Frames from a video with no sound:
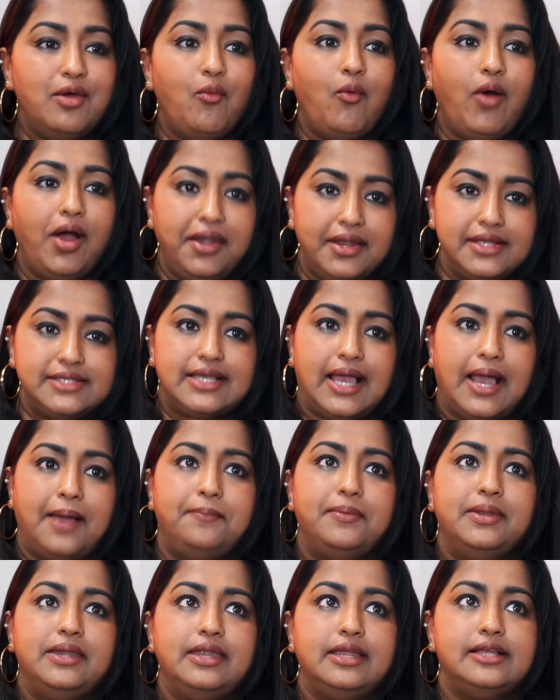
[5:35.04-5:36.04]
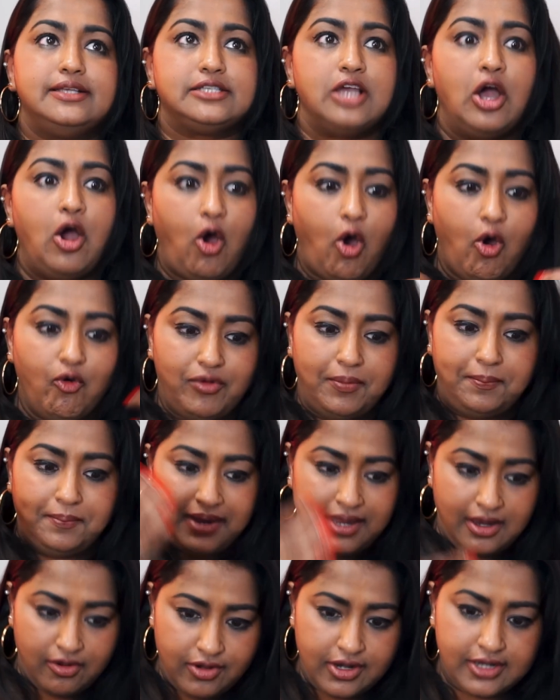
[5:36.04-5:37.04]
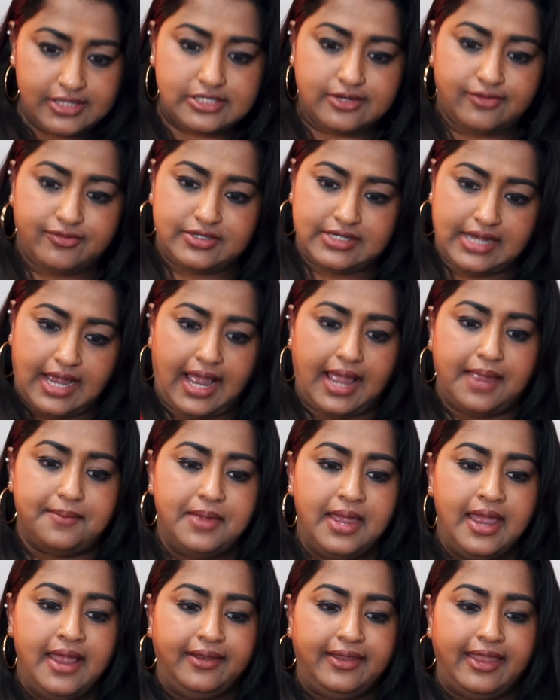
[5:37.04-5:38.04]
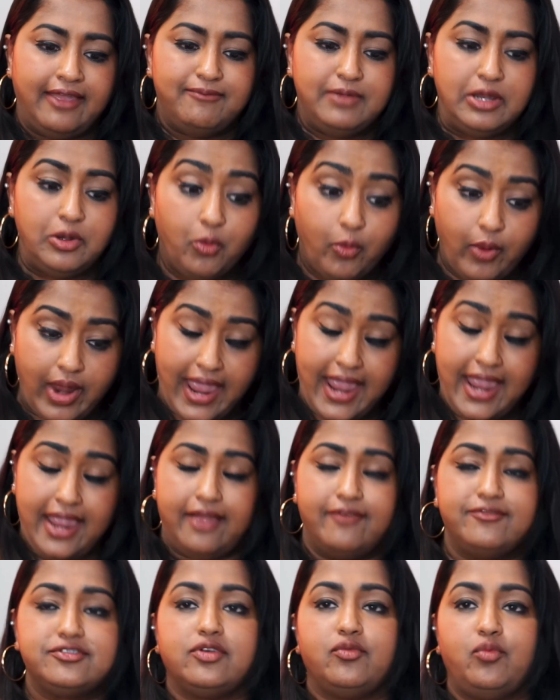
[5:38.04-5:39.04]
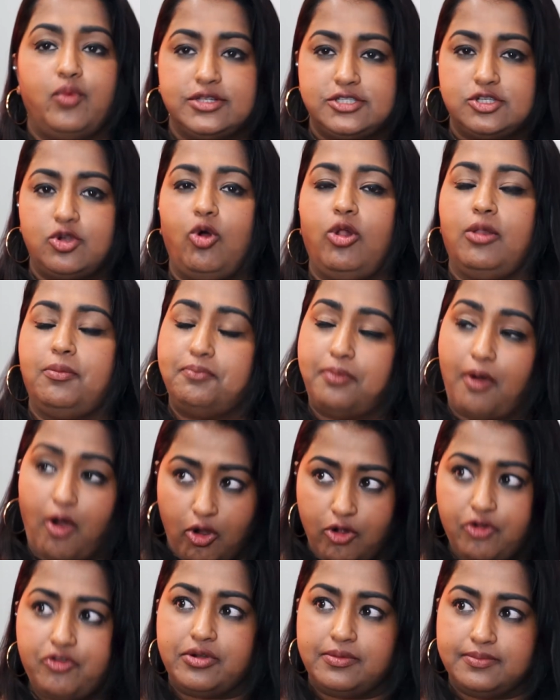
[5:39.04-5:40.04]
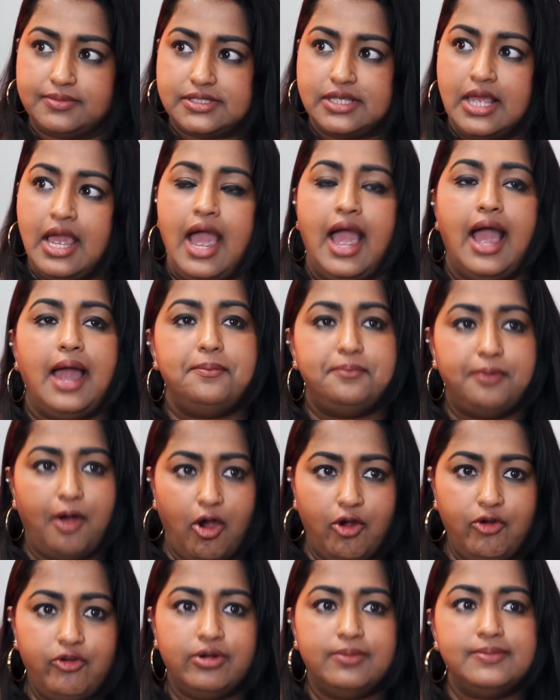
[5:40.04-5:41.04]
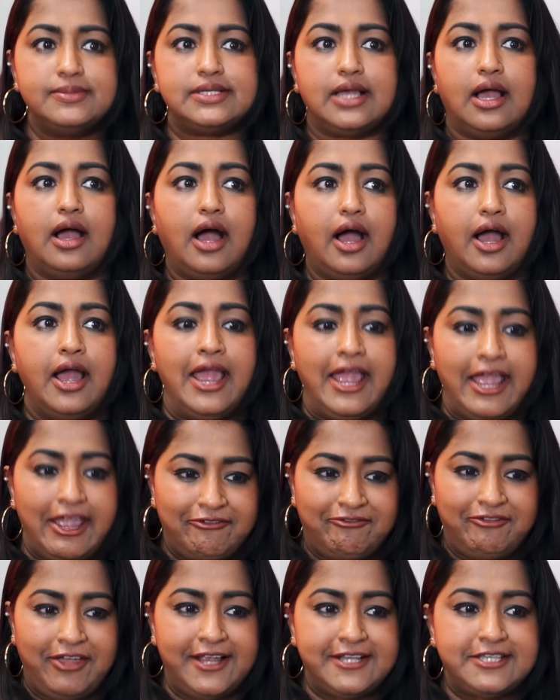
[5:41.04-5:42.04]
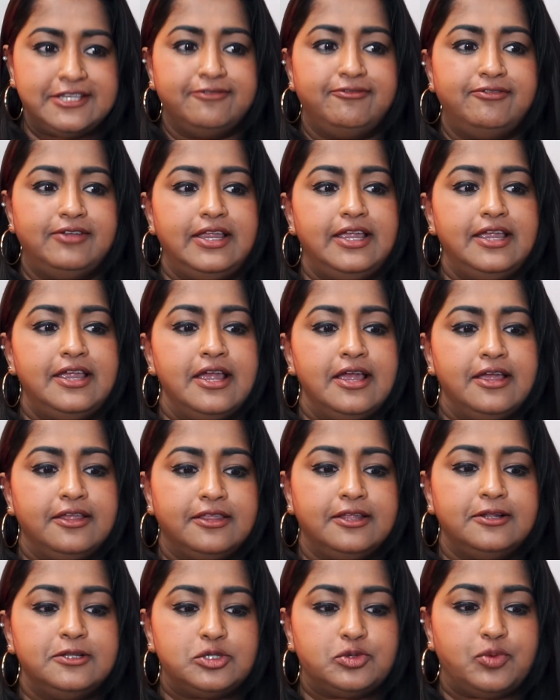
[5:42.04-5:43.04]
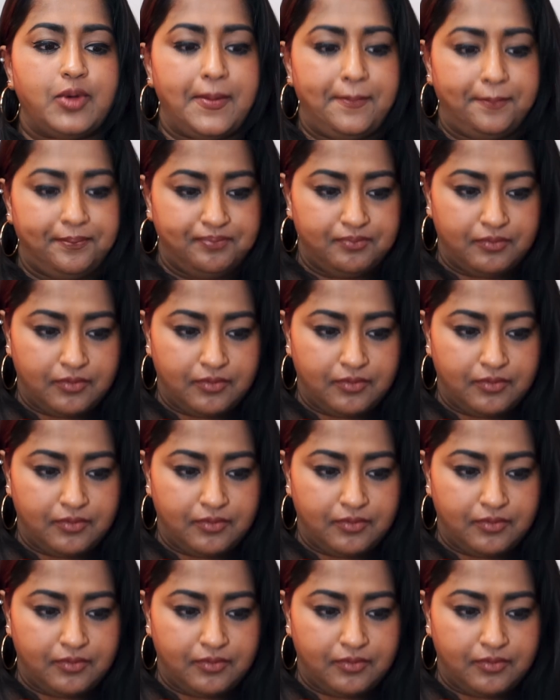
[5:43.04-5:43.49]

what has happened is, over periods of time, there have been waves of what's called pogroms. And pogroms are effectively things where